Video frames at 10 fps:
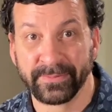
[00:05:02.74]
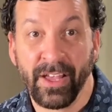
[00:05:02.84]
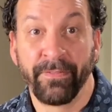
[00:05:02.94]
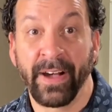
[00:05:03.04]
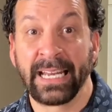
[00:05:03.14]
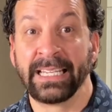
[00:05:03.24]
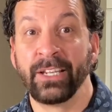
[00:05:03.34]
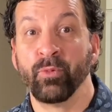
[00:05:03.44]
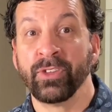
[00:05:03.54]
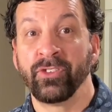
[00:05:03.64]
Finally,
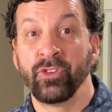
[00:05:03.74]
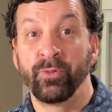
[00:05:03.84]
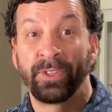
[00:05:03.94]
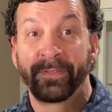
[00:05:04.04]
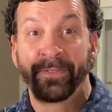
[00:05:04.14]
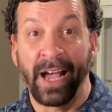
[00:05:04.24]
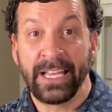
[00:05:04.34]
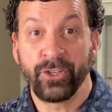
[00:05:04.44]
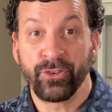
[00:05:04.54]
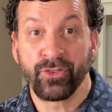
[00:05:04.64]
once you've
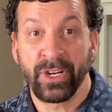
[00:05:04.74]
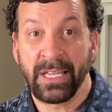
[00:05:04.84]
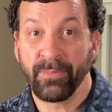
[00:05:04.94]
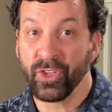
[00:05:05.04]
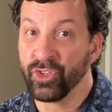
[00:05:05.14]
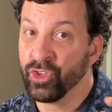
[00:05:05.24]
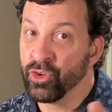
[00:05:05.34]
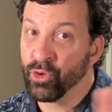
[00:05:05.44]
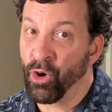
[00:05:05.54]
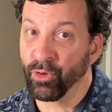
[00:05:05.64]
defined your dream,
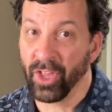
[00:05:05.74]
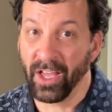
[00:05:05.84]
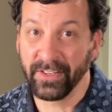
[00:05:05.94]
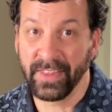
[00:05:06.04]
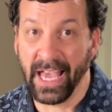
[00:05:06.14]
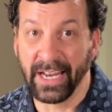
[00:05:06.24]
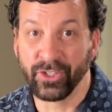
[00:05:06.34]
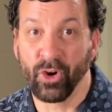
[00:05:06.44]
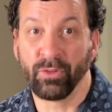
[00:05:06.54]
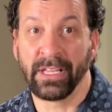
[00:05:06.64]
you hold on to that.
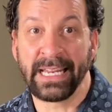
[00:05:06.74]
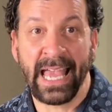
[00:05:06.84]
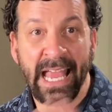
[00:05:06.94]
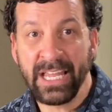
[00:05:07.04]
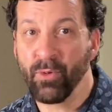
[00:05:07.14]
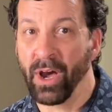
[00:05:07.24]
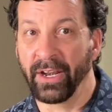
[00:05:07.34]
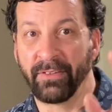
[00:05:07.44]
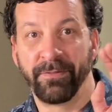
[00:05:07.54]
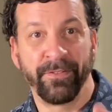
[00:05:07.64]
Don't let
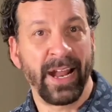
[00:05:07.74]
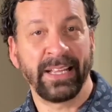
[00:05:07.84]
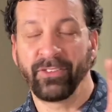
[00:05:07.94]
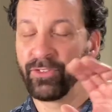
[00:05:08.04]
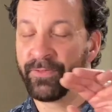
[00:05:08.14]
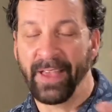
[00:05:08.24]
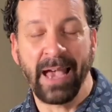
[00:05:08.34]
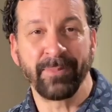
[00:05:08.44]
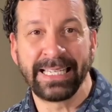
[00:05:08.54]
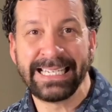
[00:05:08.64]
anyone, friends,
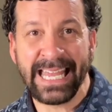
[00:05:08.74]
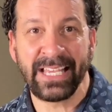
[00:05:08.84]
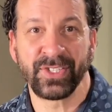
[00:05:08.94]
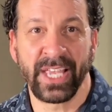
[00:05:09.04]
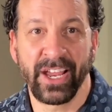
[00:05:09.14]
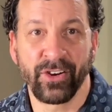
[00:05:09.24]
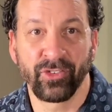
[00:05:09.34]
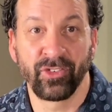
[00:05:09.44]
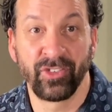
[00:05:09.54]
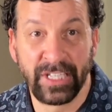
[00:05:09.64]
family, naysayers,
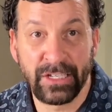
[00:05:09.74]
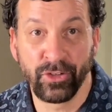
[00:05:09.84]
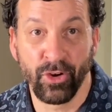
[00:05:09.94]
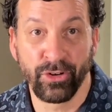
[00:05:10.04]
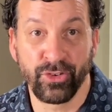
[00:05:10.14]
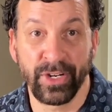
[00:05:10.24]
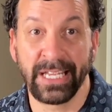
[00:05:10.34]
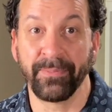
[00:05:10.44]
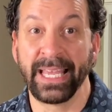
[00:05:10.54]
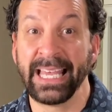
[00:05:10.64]
steal your dream.
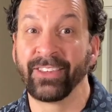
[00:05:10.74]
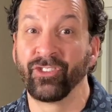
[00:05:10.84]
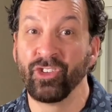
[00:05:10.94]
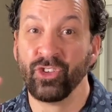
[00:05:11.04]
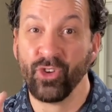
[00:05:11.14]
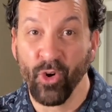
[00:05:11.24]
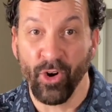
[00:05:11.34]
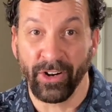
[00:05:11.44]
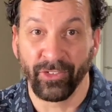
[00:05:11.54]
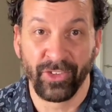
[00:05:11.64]
It's
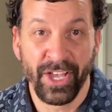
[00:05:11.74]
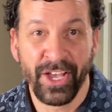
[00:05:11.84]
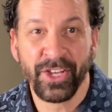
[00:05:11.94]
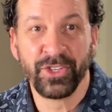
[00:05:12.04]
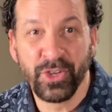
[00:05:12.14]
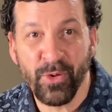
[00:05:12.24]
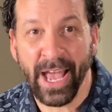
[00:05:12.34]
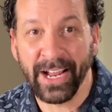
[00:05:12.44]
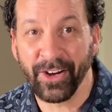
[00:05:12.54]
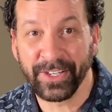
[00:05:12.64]
yours. You
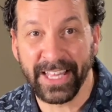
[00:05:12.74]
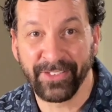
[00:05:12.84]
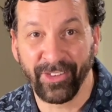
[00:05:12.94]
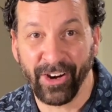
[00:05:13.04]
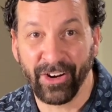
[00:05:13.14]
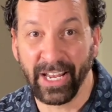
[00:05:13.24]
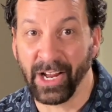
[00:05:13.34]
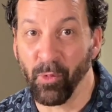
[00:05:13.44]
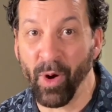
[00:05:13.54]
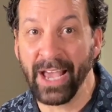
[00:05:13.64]
hang on to that sucker like a
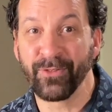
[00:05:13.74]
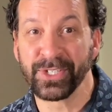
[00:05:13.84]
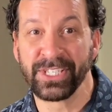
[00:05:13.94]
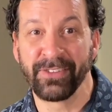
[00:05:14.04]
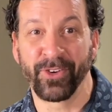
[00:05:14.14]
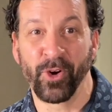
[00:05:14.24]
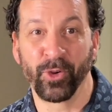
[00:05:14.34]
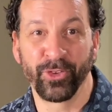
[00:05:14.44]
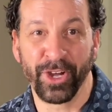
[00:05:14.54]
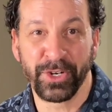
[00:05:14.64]
wide receiver
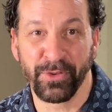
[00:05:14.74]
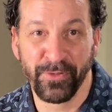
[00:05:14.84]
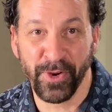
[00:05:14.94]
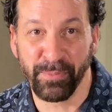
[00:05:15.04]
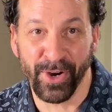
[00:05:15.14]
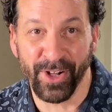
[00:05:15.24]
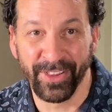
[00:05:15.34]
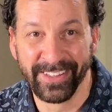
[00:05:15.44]
holds onto a football.